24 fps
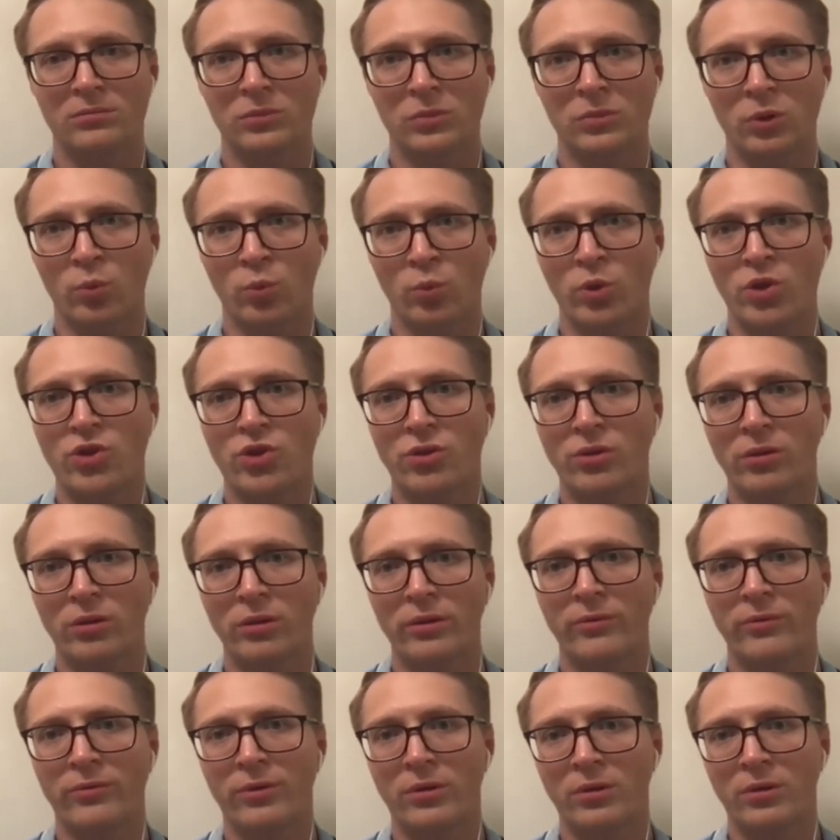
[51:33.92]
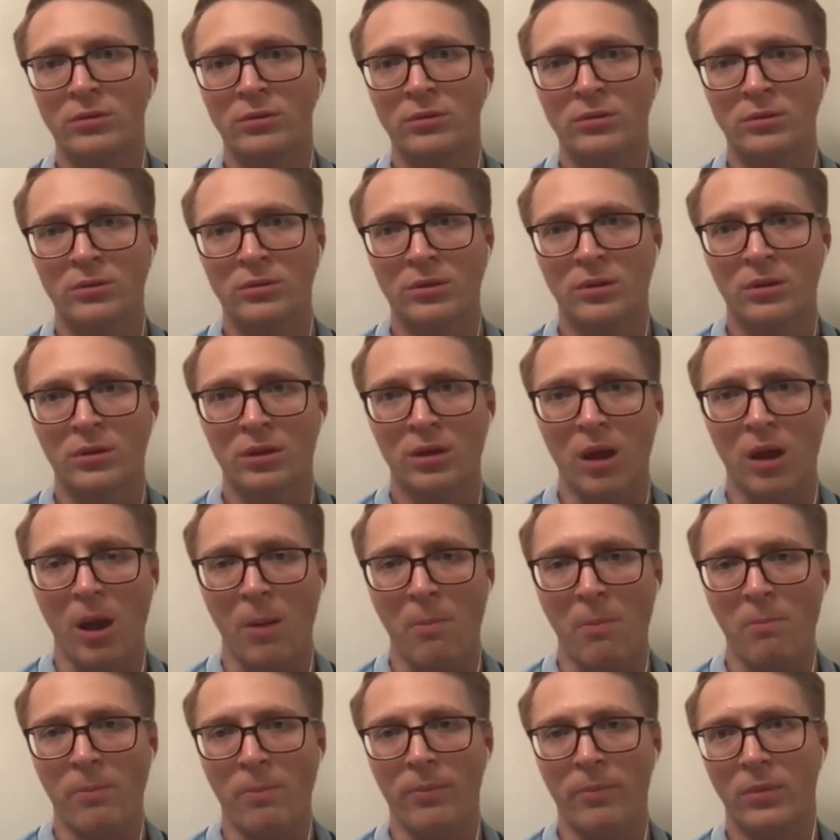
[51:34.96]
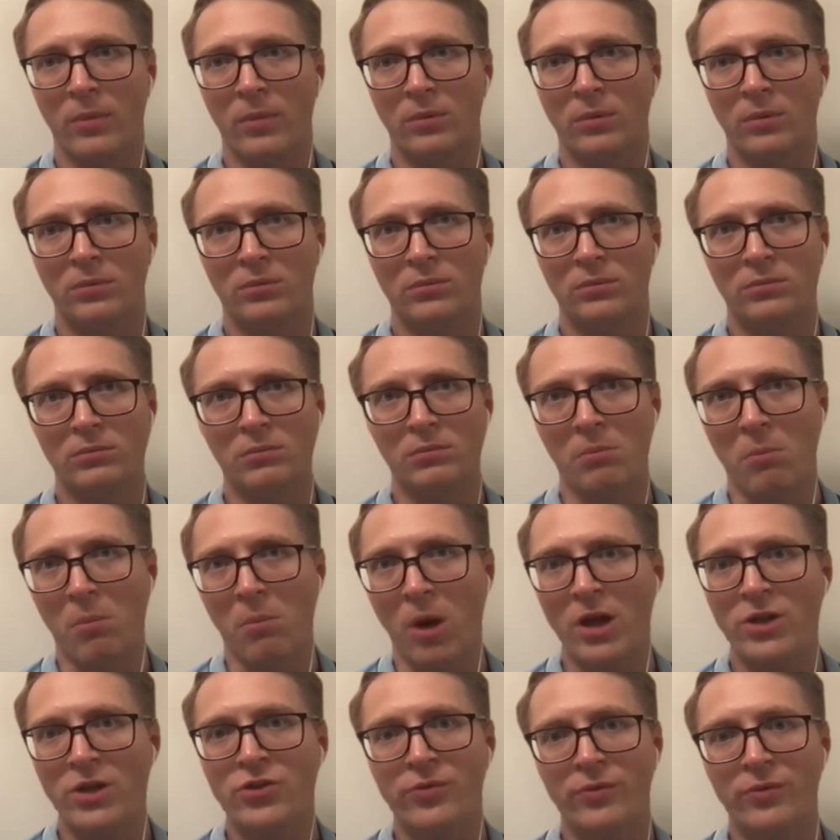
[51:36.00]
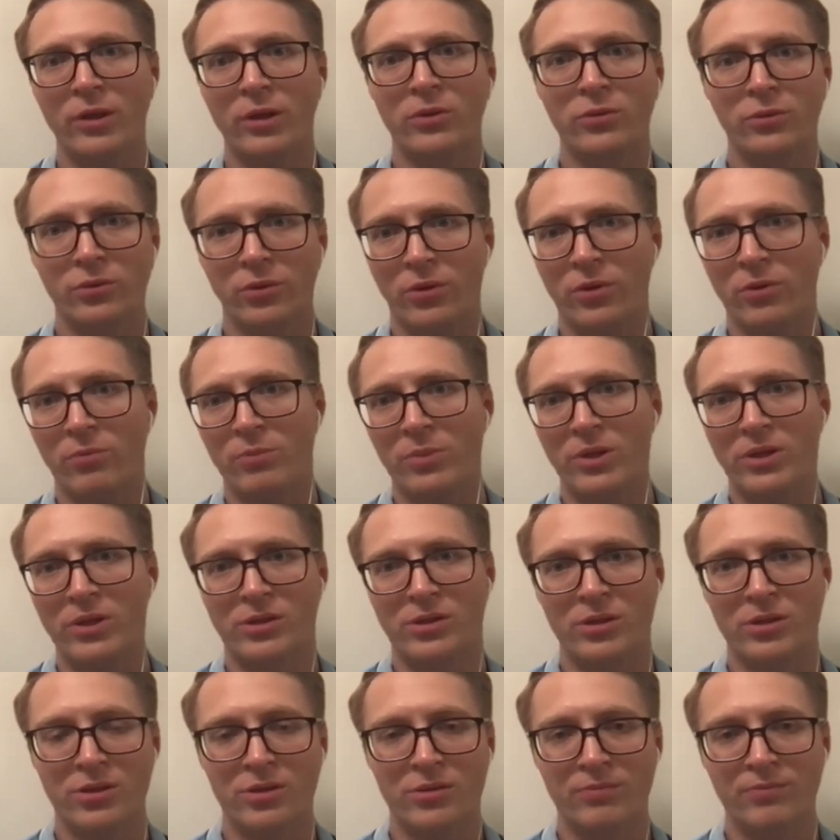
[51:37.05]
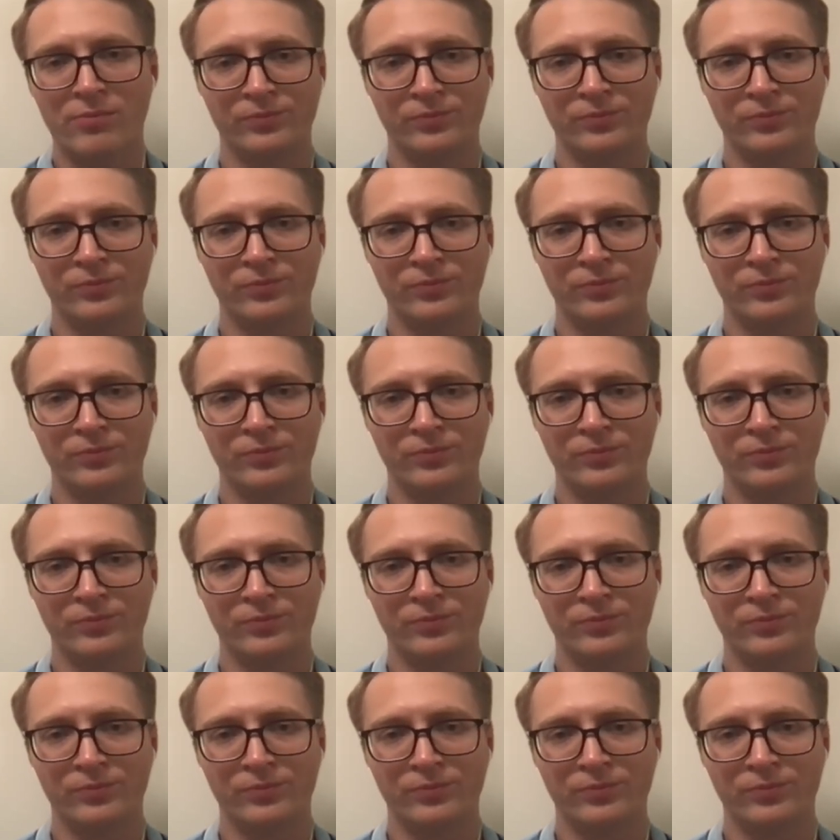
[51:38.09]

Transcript: which deliver much value to the business.